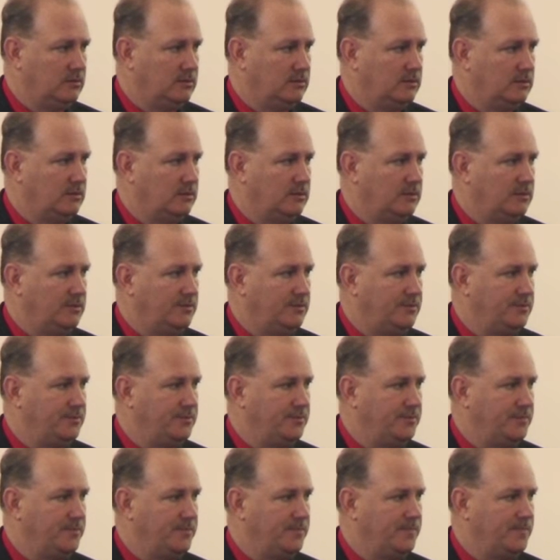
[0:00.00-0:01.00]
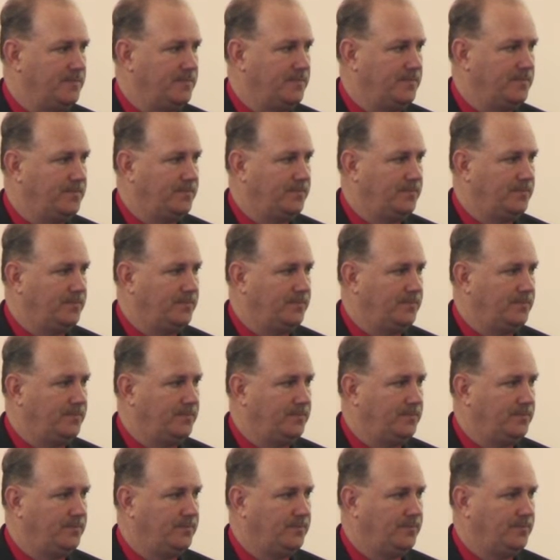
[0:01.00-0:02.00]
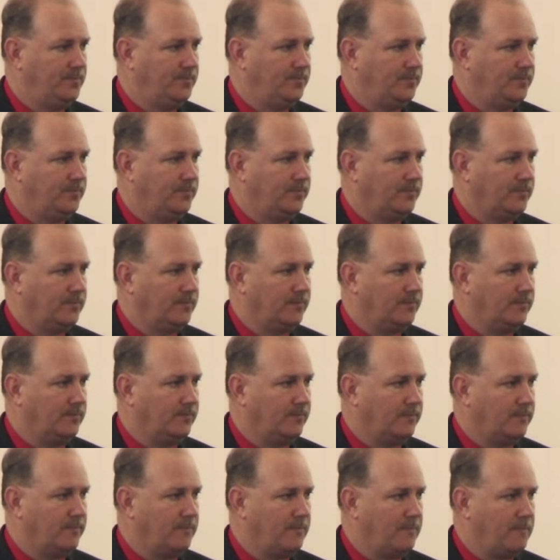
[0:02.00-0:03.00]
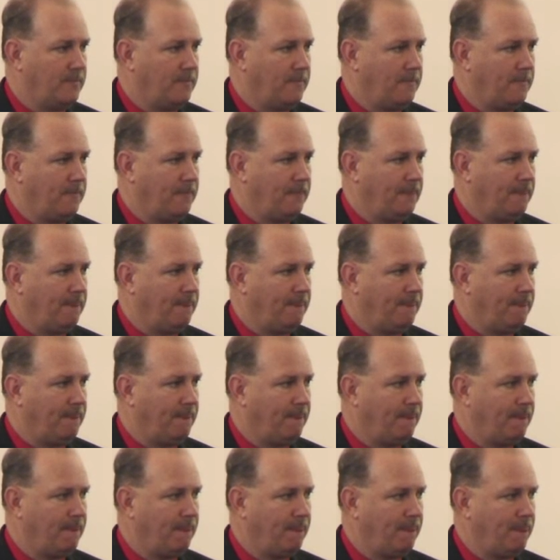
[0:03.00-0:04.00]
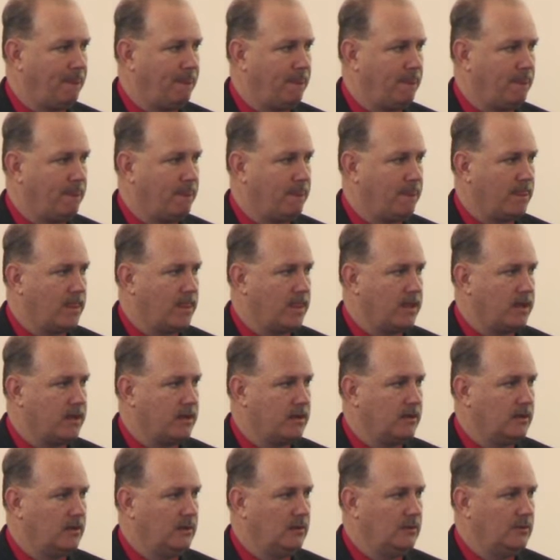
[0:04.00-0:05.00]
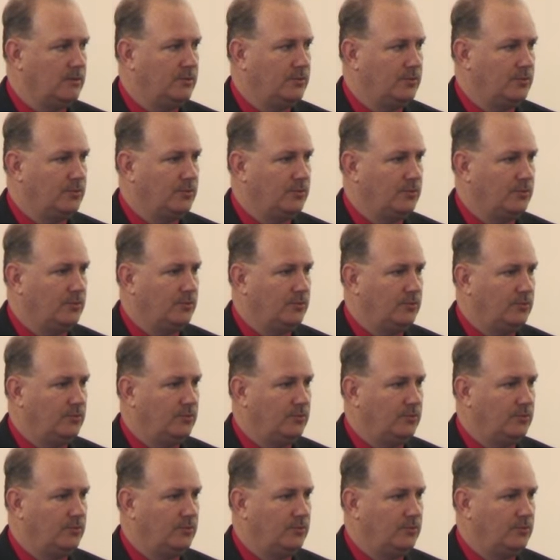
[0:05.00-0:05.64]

(no one is talking)